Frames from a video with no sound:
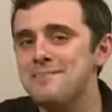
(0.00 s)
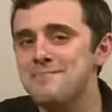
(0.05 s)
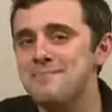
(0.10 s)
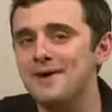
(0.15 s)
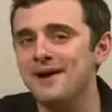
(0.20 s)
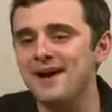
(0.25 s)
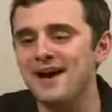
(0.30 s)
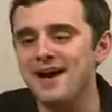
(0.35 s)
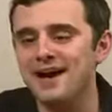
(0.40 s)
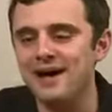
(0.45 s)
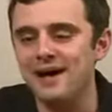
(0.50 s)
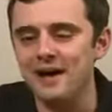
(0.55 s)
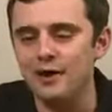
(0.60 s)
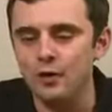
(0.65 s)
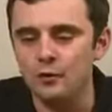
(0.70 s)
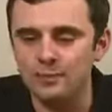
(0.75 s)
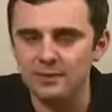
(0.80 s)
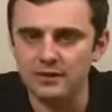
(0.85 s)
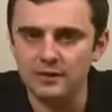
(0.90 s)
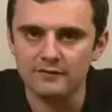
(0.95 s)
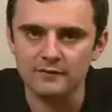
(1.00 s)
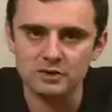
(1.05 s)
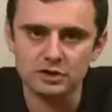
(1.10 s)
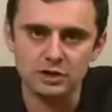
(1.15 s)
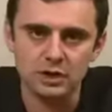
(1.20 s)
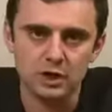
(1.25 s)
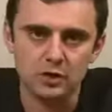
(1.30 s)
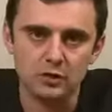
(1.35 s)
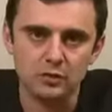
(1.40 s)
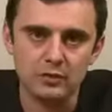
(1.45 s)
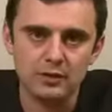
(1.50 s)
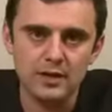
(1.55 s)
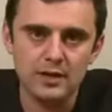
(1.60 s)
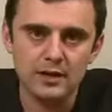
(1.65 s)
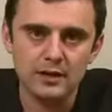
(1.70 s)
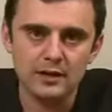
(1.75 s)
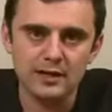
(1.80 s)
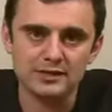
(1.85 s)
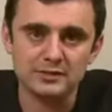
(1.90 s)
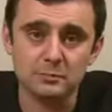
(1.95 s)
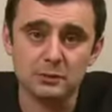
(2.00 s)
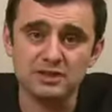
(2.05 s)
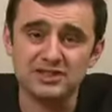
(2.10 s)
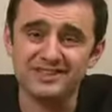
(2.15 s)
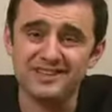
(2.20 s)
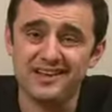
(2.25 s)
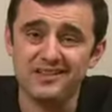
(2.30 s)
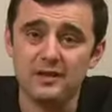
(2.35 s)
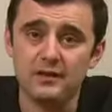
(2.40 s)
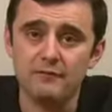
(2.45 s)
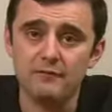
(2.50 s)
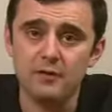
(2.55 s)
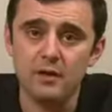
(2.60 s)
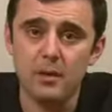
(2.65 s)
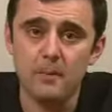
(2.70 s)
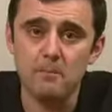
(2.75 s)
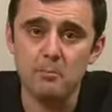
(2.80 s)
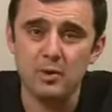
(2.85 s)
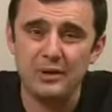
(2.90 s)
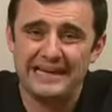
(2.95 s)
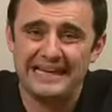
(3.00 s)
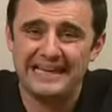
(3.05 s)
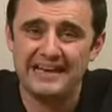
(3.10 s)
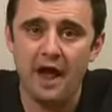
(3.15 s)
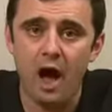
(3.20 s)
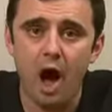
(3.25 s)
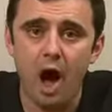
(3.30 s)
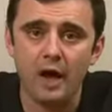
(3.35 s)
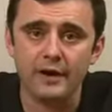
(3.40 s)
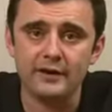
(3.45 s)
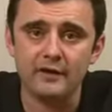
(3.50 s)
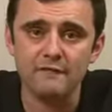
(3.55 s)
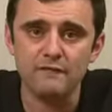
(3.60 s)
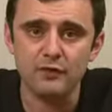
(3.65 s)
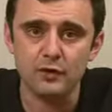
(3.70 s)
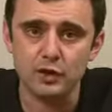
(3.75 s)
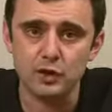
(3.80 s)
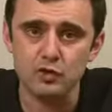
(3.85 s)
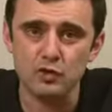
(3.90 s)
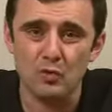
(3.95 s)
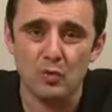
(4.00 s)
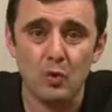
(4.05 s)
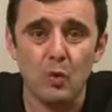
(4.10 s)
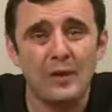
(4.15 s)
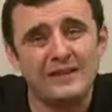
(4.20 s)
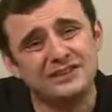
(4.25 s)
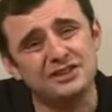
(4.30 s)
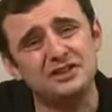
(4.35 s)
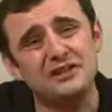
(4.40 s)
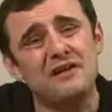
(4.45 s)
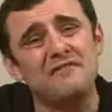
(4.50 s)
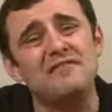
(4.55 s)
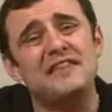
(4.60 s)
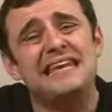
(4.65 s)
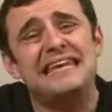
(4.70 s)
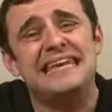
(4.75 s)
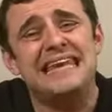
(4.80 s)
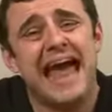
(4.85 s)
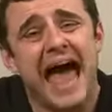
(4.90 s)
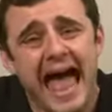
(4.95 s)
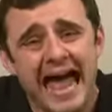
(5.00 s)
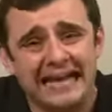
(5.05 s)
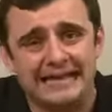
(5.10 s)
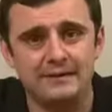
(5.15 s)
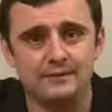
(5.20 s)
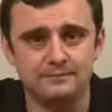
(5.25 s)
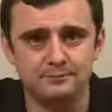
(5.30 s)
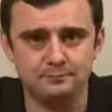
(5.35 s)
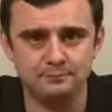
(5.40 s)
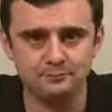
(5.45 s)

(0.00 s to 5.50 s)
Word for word: But uh, I hope you love the show as much as I love putting it on for you. Question of the day.